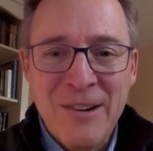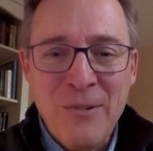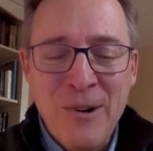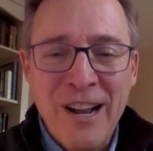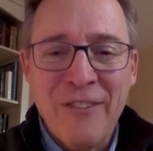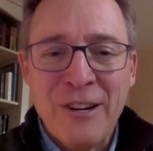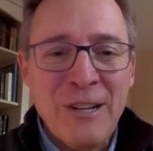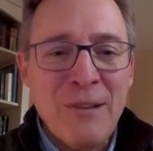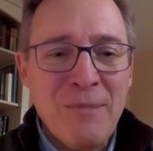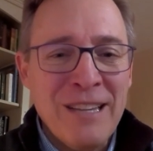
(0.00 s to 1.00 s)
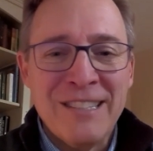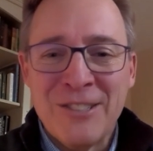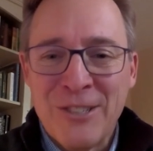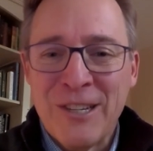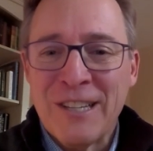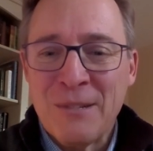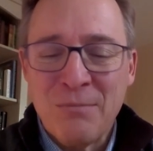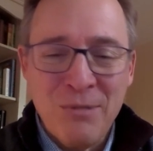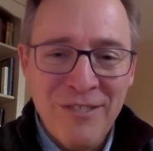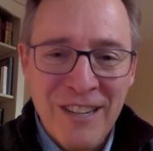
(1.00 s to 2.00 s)
We're never going to be as good as a
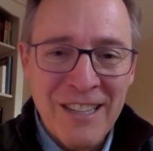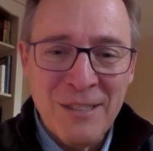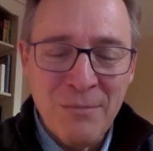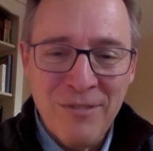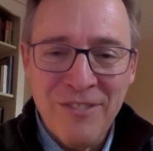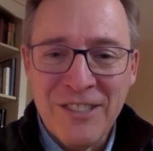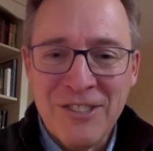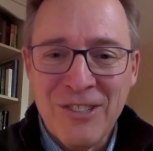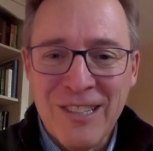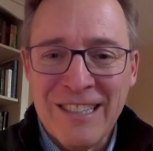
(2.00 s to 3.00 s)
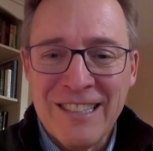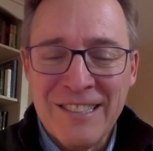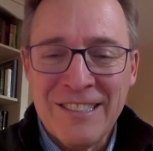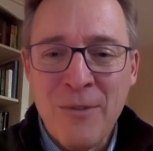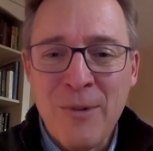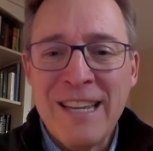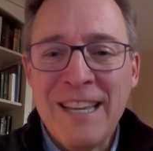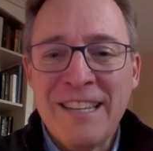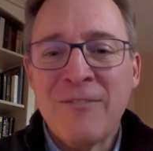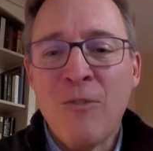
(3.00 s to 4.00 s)
professional at this. And we
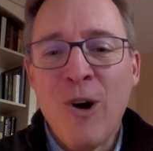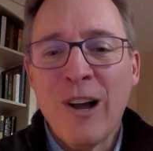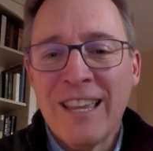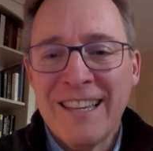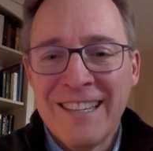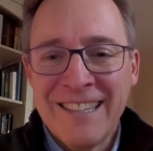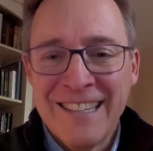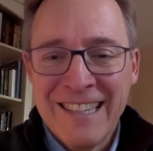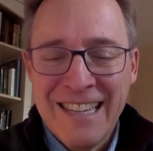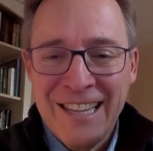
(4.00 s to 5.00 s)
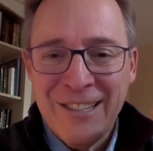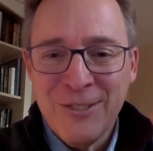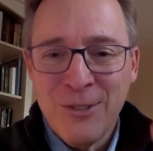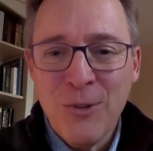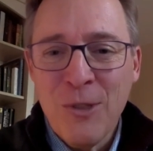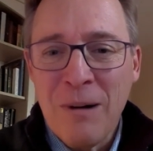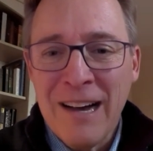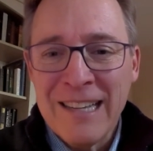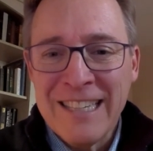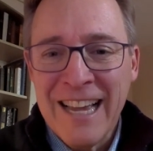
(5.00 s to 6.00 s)
need to walk in, do the
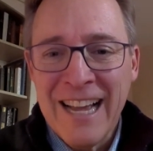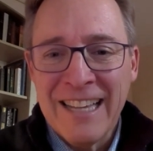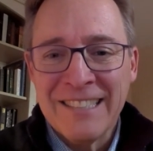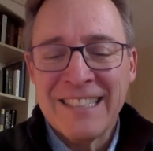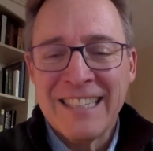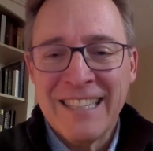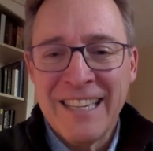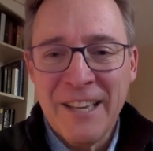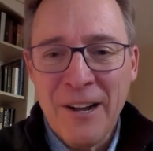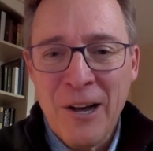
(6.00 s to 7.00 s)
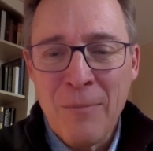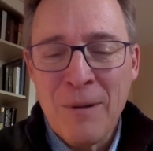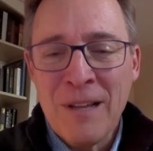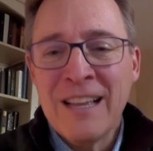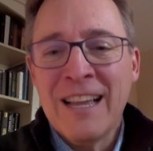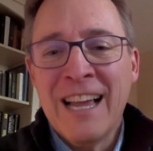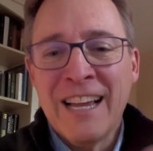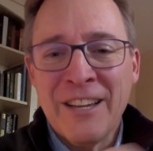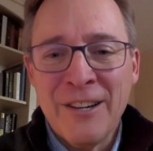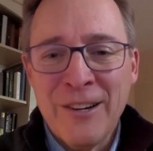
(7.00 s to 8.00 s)
podcast, get up,
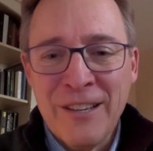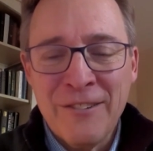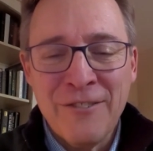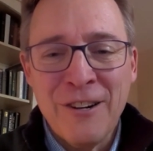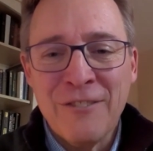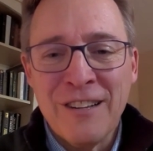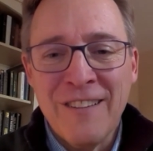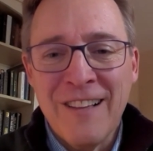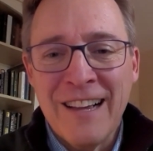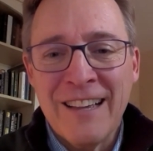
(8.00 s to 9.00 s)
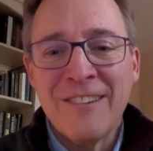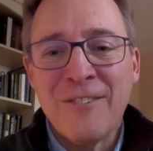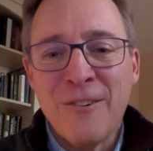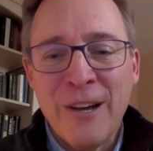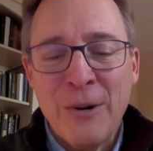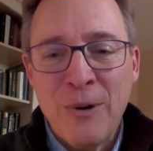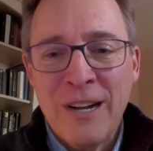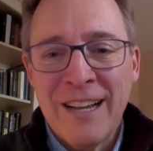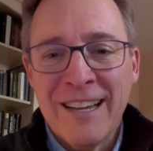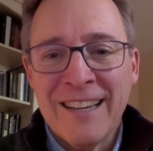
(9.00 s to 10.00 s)
and go get in front of a client right
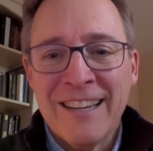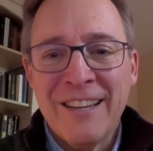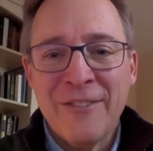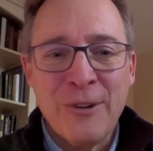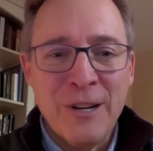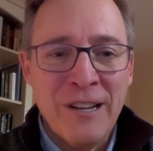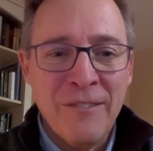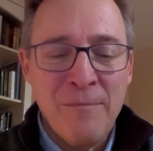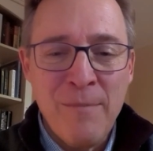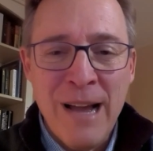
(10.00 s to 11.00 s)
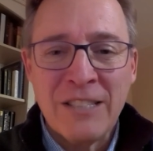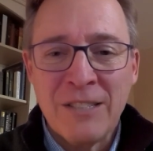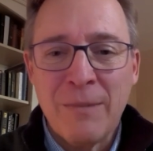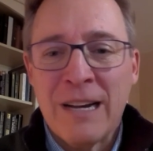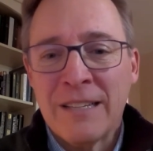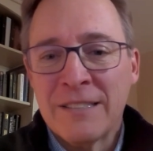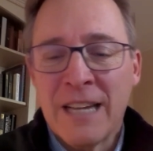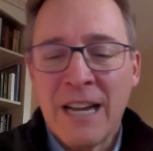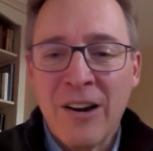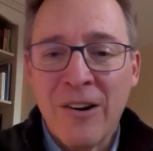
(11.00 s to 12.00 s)
away if we're going to maximize
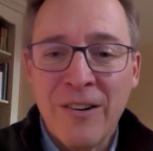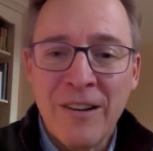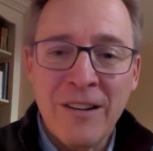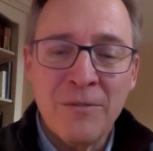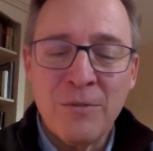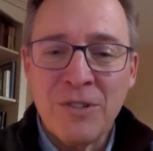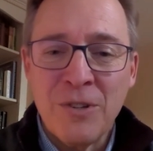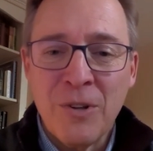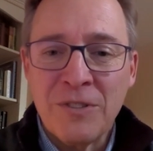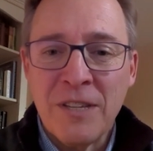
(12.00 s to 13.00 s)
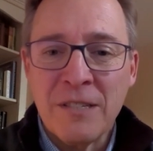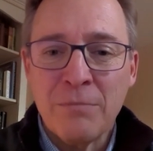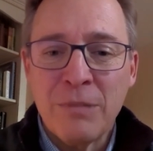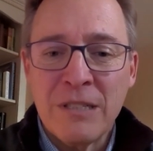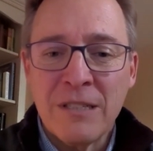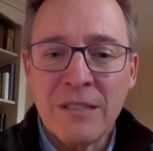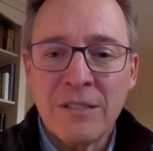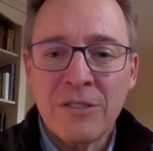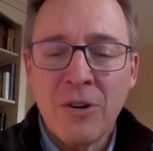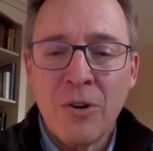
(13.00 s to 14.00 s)
our results as a business.
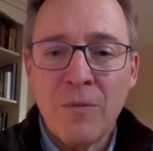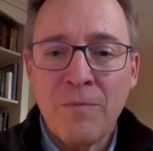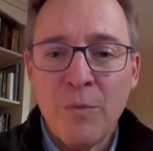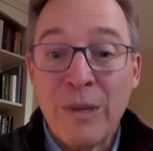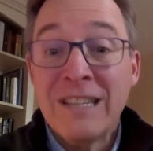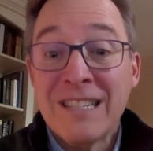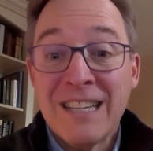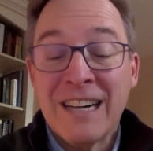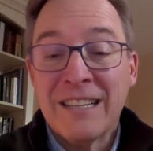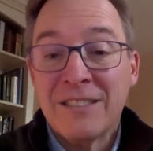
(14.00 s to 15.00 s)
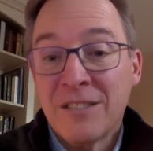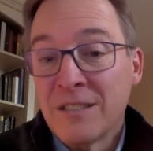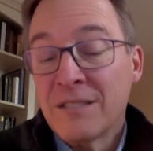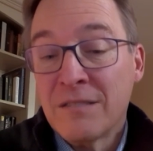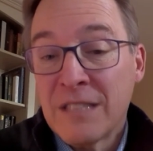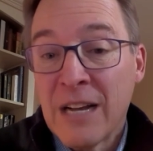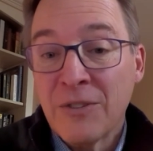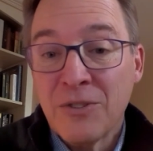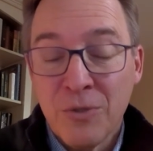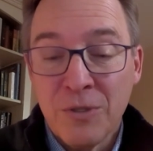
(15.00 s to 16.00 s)
So we decided to
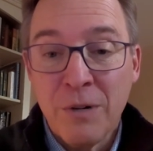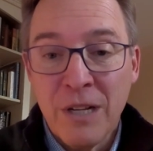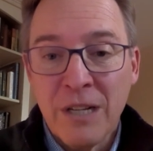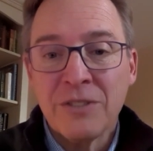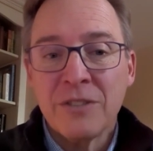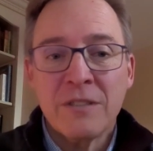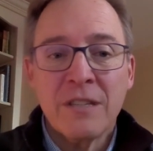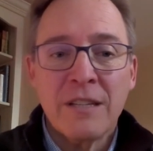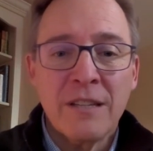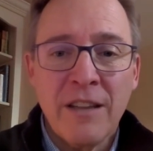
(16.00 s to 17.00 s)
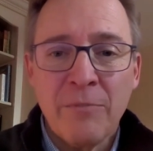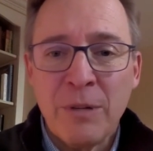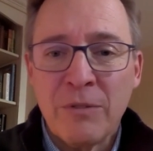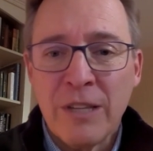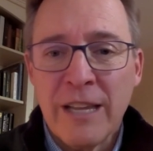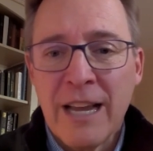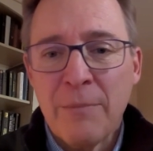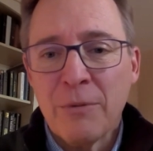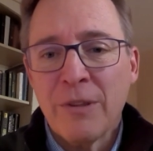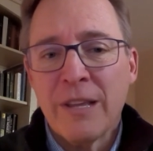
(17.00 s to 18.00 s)
outsource production and have been really
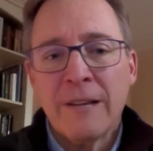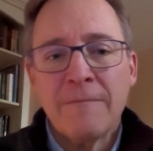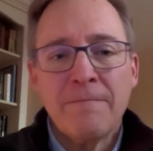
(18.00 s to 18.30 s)
happy with that.